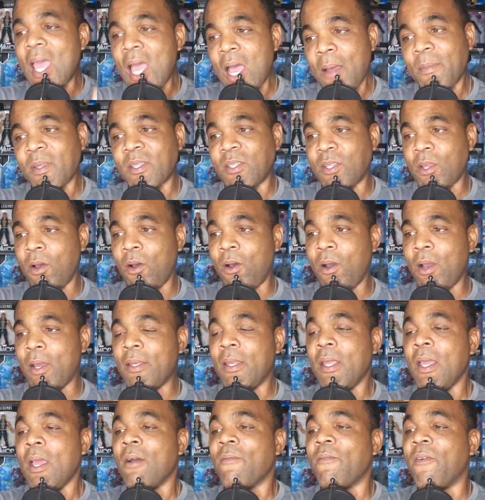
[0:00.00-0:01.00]

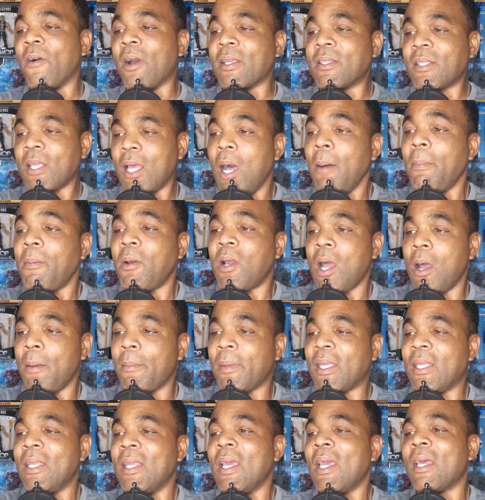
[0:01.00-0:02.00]
Amazon for its
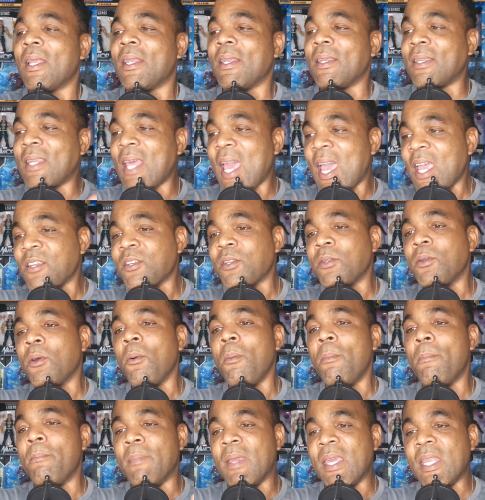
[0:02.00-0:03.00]
upcoming
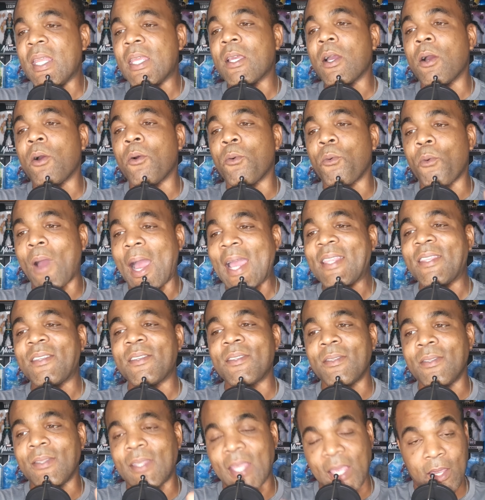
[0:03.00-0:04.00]
national media
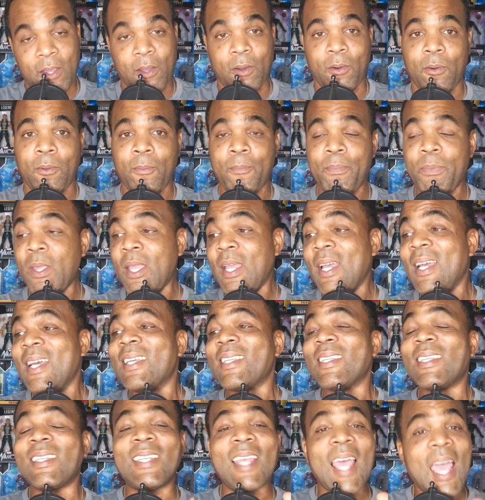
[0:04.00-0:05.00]
rights deal.
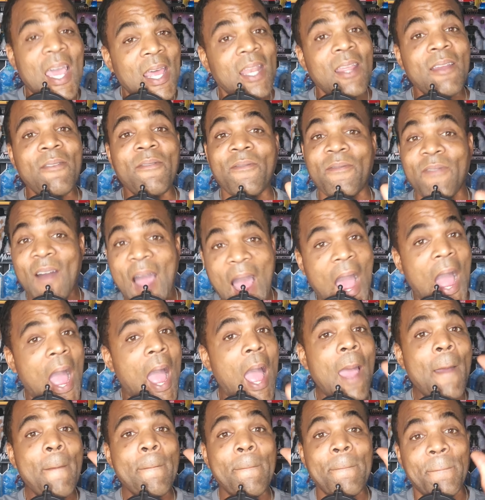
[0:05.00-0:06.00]

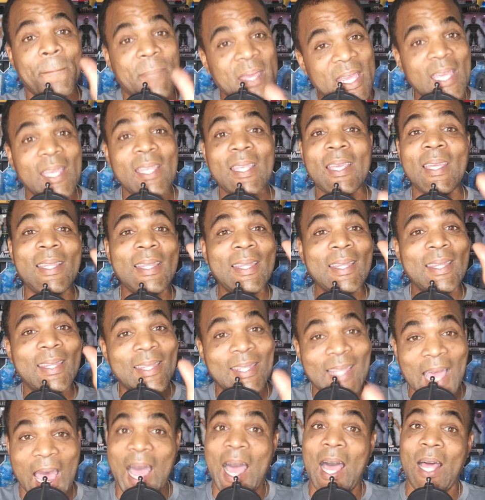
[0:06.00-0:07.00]
$75 billion.
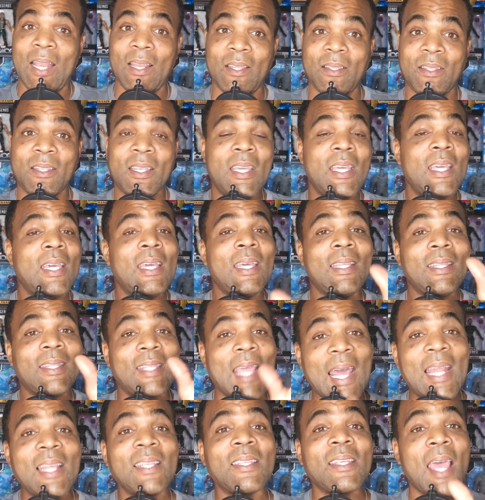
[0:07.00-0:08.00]

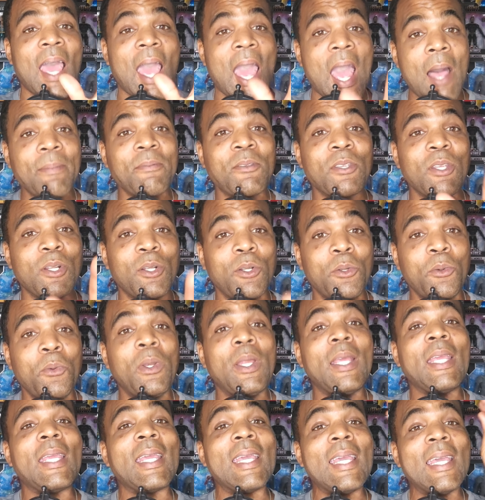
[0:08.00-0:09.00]
That is
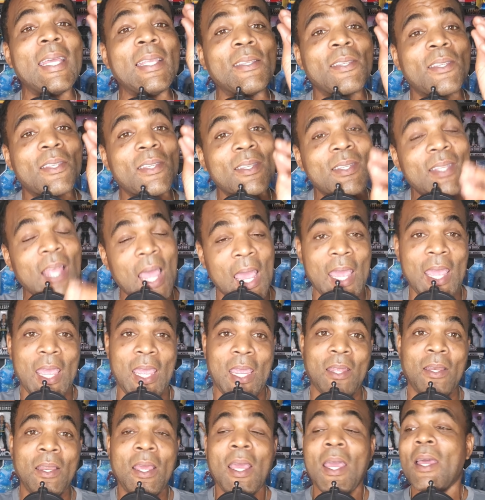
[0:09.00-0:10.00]
absolutely
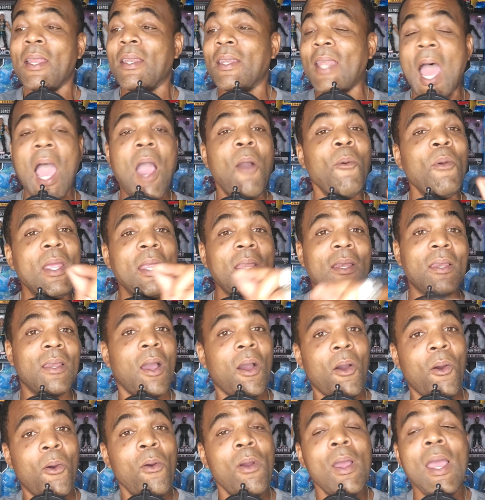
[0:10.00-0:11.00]
insane. Now we
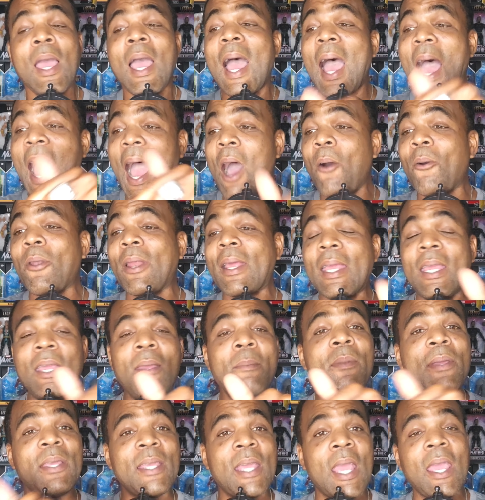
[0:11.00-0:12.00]
know how the
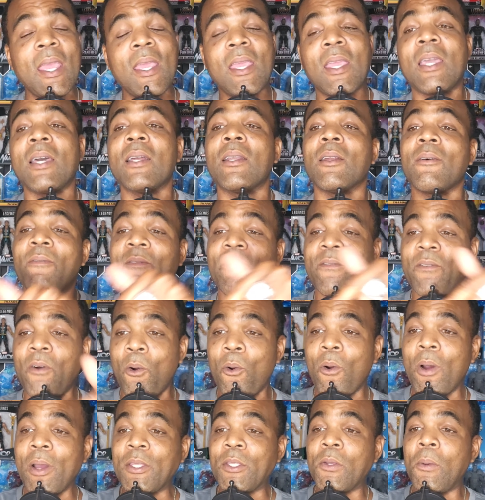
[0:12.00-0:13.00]
NBA could
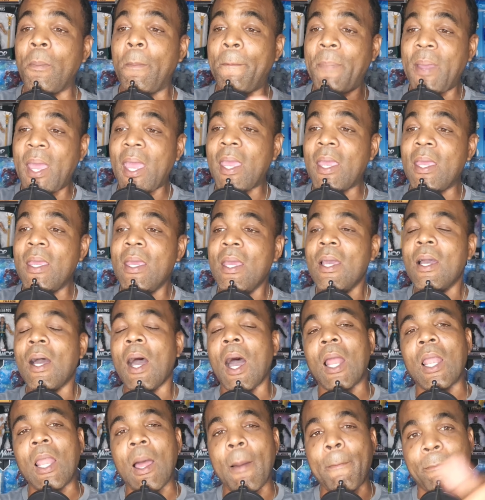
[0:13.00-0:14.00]
afford to pay
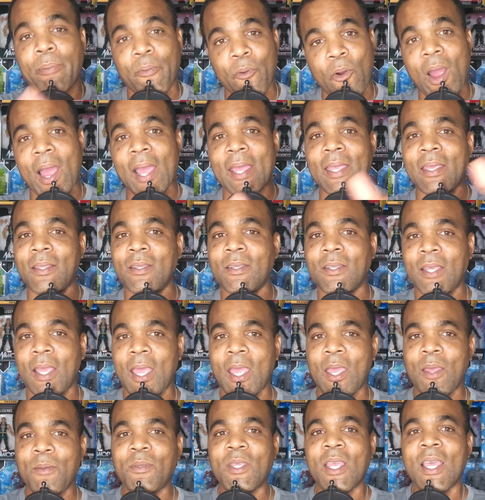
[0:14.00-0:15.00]
a LeBron
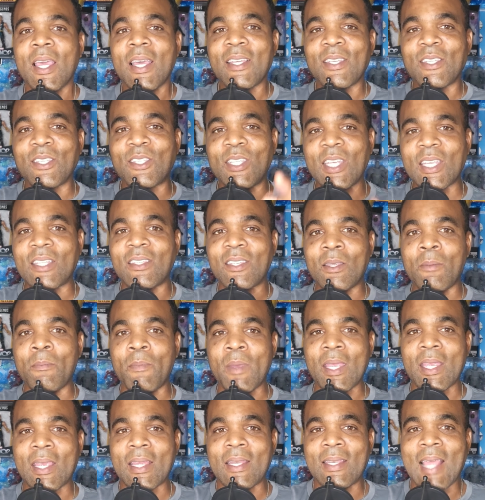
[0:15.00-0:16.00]
James $60
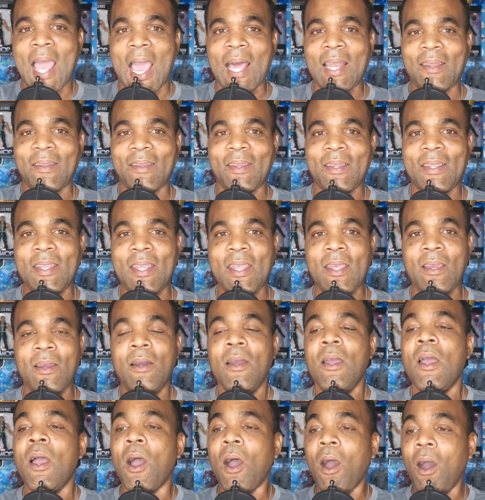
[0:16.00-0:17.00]
million a
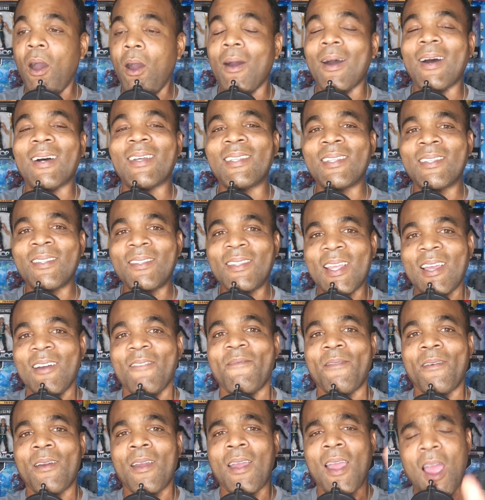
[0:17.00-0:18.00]
year or a
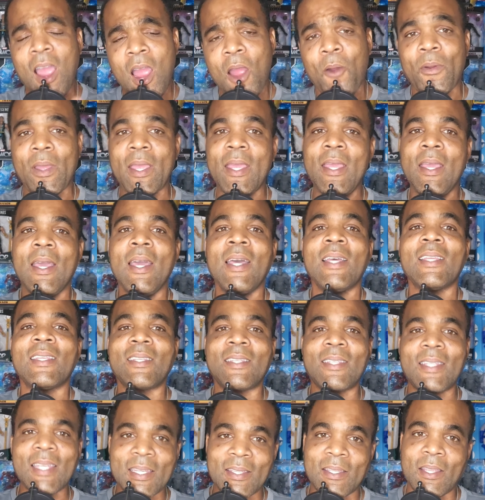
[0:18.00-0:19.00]
Steph Curry
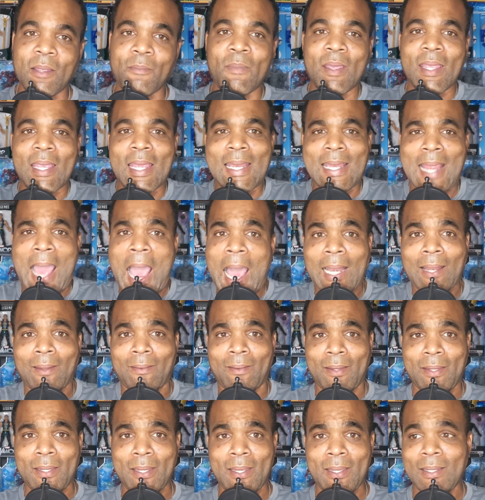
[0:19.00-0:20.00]
$60 million
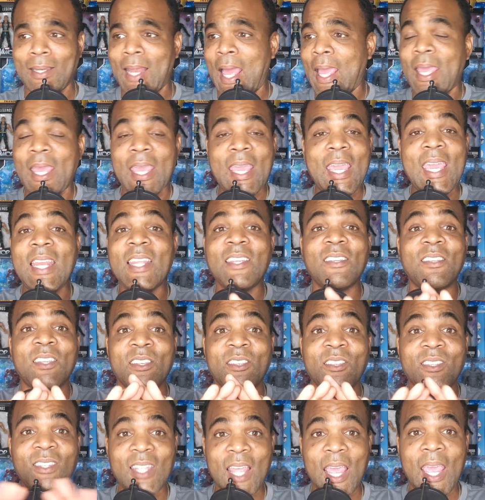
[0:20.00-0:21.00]
a year. Like, it is
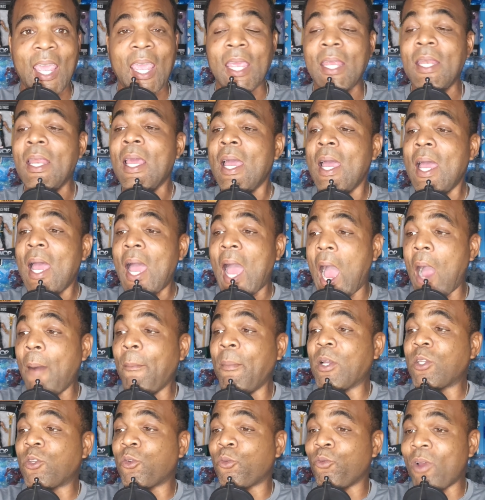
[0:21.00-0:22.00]
insane how
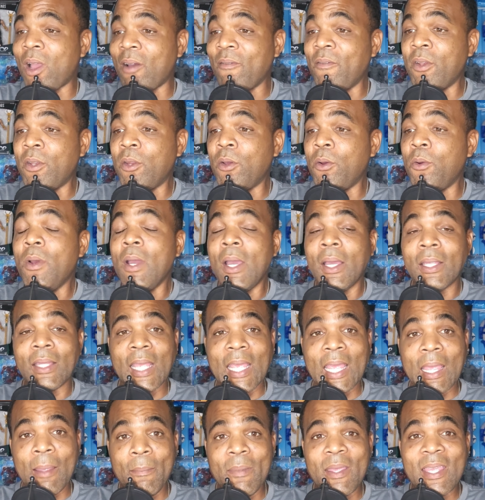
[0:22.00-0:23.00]
much revenue
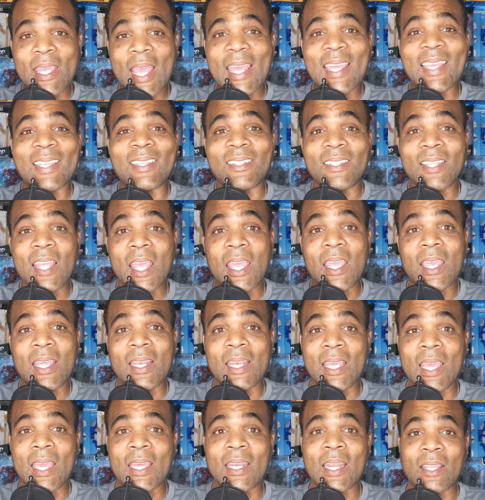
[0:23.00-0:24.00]
the NBA is
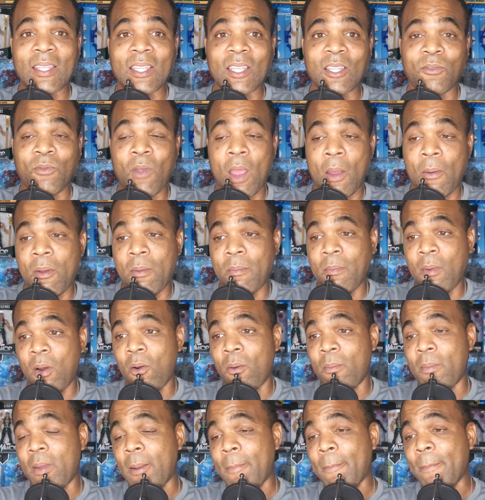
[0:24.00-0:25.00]
taking in at this very
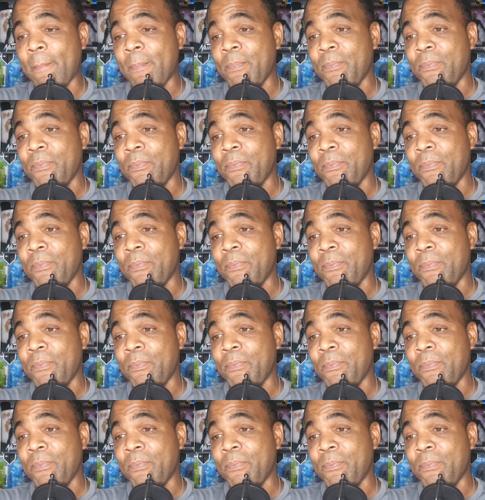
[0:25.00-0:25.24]
moment.